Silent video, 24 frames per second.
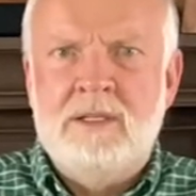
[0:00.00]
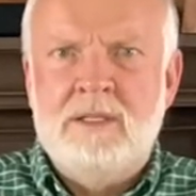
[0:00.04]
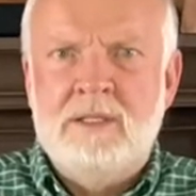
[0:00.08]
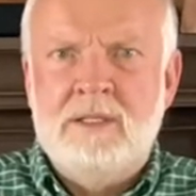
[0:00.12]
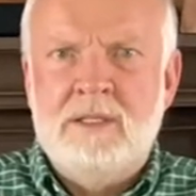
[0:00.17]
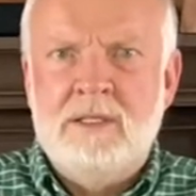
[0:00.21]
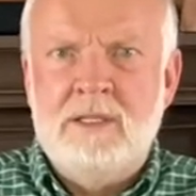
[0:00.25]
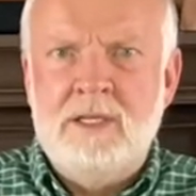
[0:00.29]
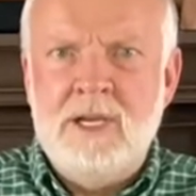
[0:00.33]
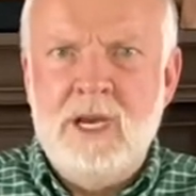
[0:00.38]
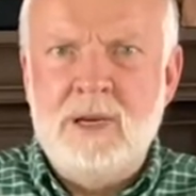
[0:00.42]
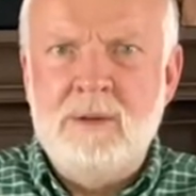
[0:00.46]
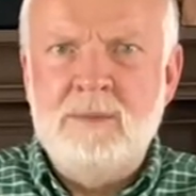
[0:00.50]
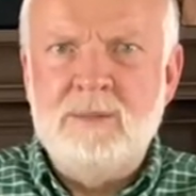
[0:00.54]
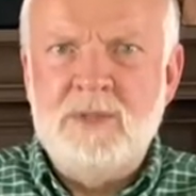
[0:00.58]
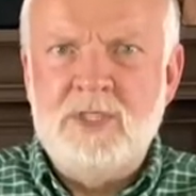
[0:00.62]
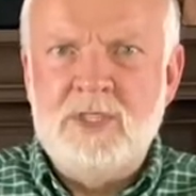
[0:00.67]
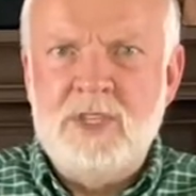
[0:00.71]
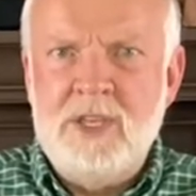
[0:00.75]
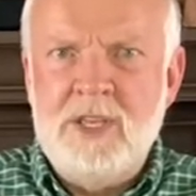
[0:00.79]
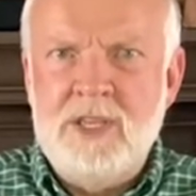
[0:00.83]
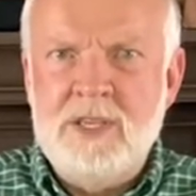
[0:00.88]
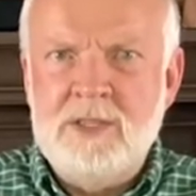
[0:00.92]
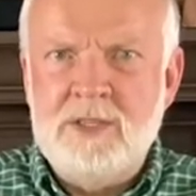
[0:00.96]
comes,
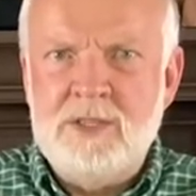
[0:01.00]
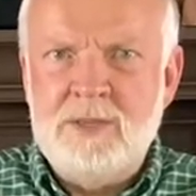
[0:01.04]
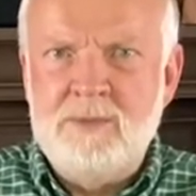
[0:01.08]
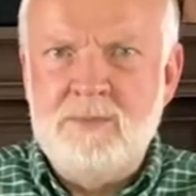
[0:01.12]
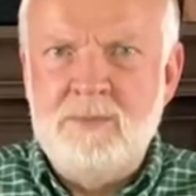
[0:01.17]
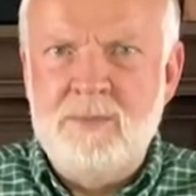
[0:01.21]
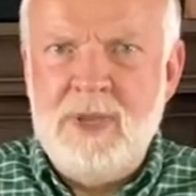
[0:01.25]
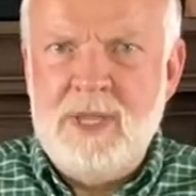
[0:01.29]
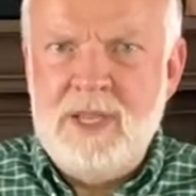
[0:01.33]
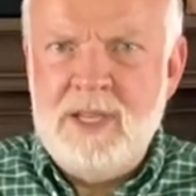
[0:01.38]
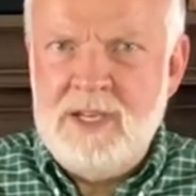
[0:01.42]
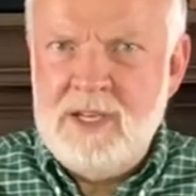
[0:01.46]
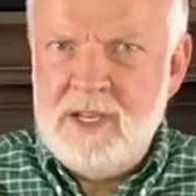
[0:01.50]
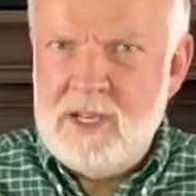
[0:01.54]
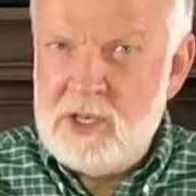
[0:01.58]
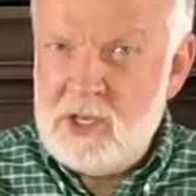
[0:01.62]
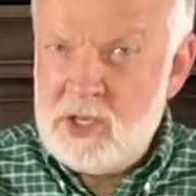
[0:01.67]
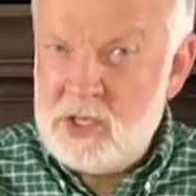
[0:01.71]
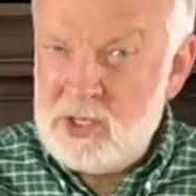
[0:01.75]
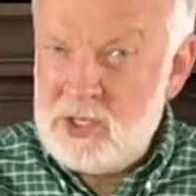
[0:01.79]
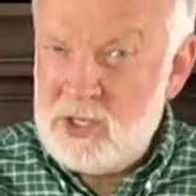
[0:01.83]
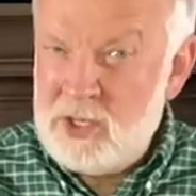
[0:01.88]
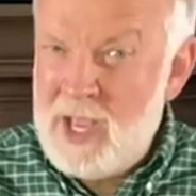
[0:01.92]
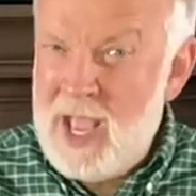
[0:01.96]
is being a
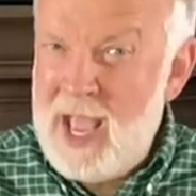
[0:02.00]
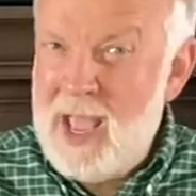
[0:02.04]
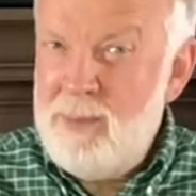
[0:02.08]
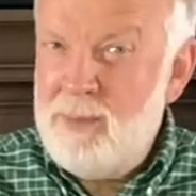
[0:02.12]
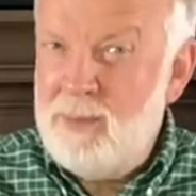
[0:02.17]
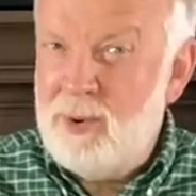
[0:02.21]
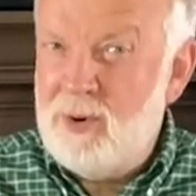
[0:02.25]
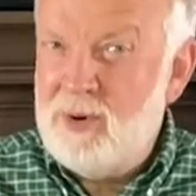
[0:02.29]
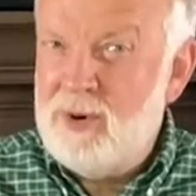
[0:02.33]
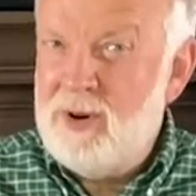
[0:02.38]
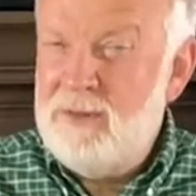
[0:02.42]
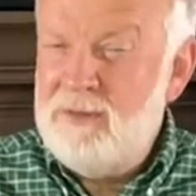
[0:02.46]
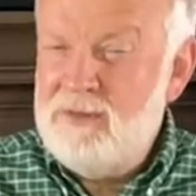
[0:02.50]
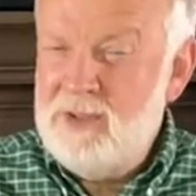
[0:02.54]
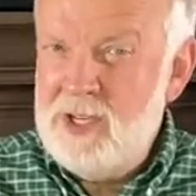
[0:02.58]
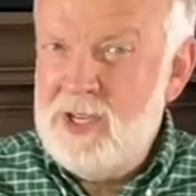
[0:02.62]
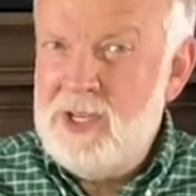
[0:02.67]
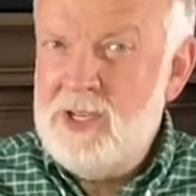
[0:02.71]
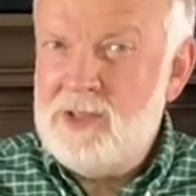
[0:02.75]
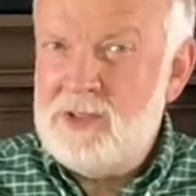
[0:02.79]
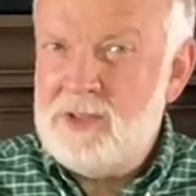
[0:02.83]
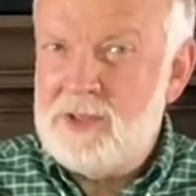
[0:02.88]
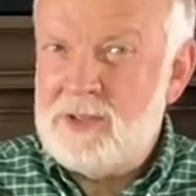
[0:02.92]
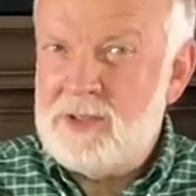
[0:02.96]
disciple of
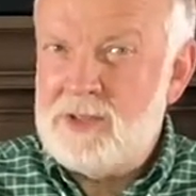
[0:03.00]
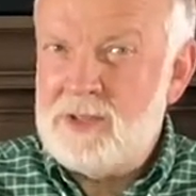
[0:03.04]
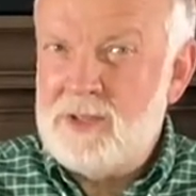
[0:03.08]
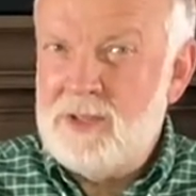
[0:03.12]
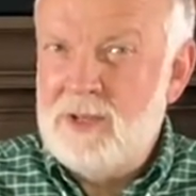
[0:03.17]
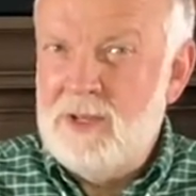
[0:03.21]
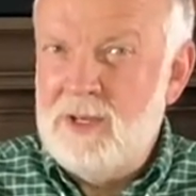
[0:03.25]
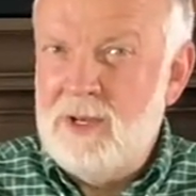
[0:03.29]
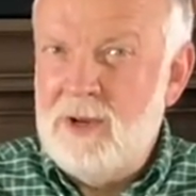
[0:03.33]
Jesus,